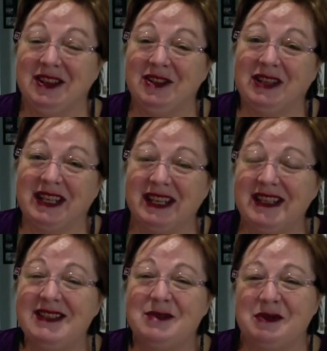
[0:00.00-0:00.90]
your
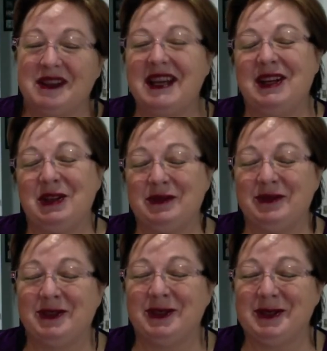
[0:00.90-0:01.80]
kids will thank you
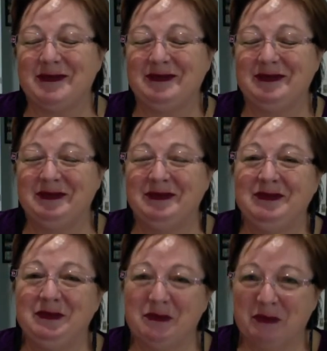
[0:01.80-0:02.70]
for it.
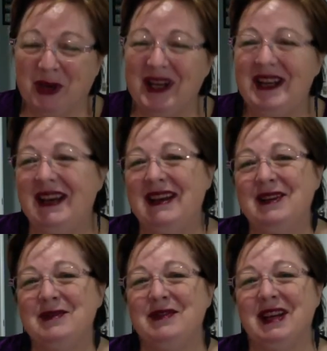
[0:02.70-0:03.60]
Mine
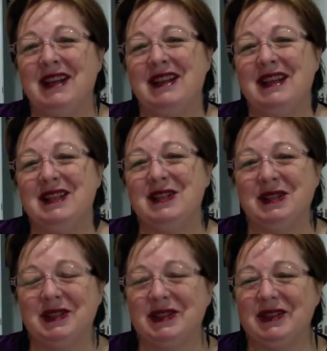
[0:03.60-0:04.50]
have, and they
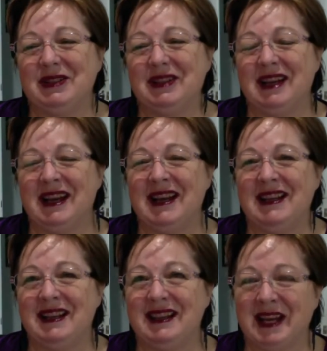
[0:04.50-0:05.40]
do,
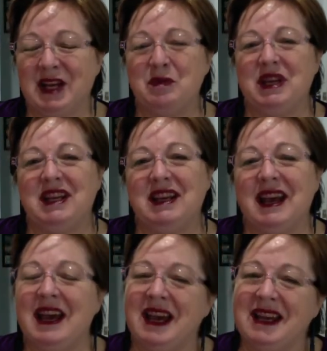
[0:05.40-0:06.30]
and they thank me,
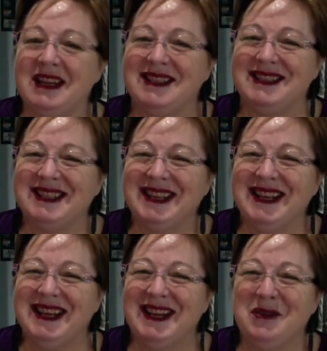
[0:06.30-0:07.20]
and
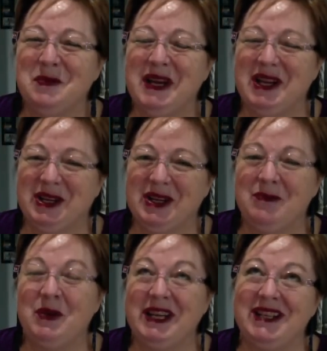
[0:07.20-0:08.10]

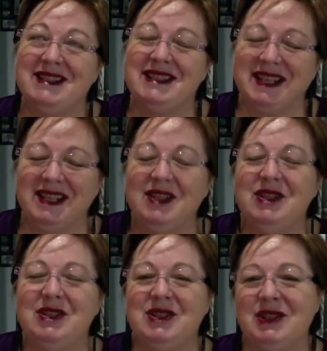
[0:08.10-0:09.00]
we
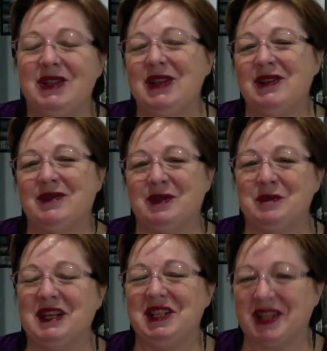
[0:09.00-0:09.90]
continue to learn
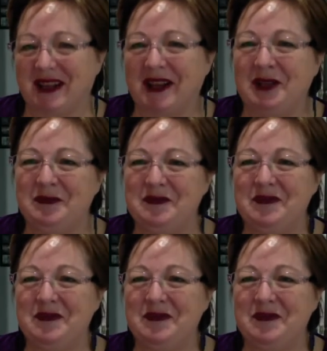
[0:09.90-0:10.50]
from each other.